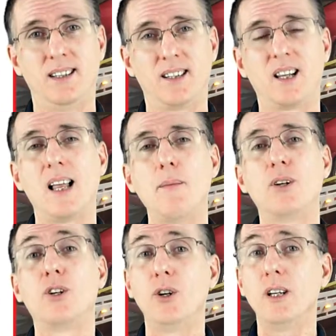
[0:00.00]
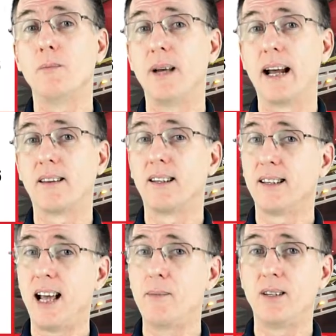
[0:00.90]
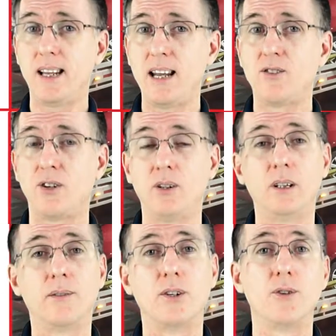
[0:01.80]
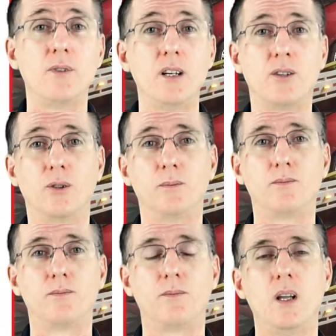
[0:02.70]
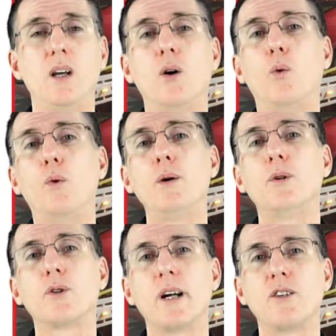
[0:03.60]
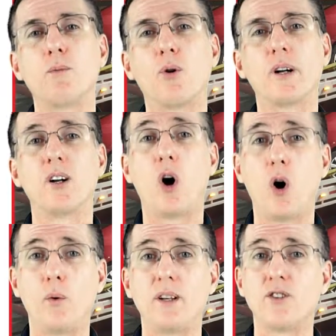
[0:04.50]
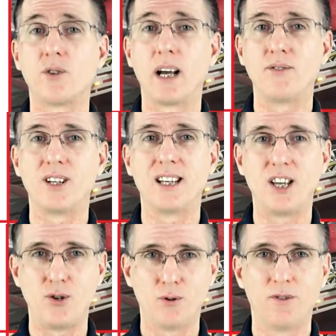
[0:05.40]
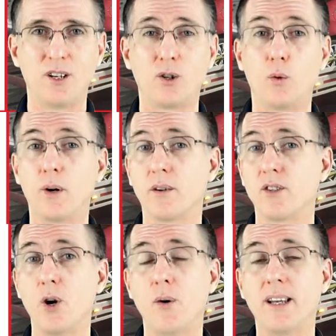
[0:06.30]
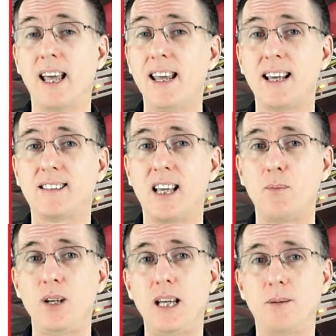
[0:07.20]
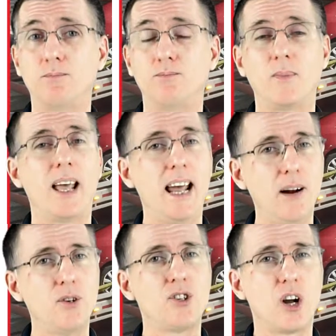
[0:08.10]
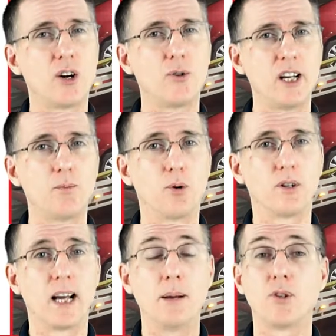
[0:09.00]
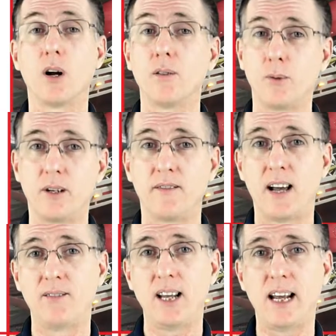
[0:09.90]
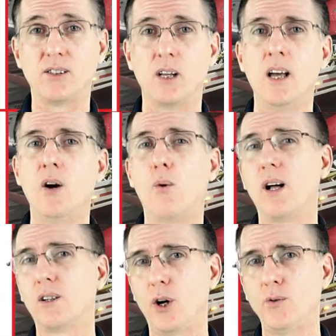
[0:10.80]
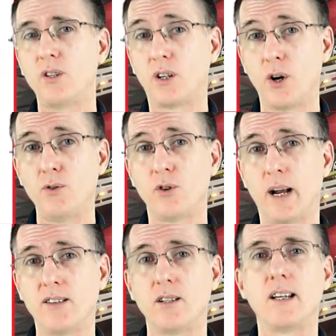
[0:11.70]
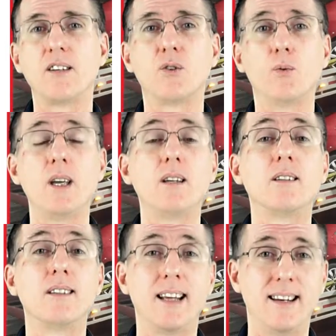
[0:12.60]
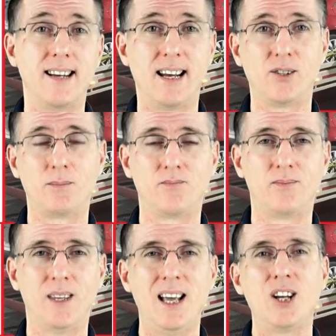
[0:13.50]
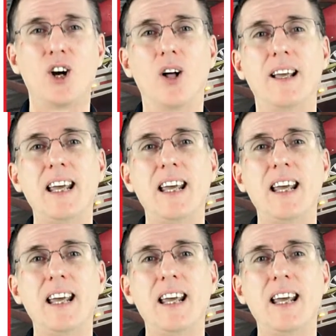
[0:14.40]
The climate could impact the time it takes to deliver your vehicle. We Will Transport It always strives to get your vehicle where it's going ASAP. Average car transport times are 3 to 5 days, while coast-to-coast transit takes a week to 10 days. Call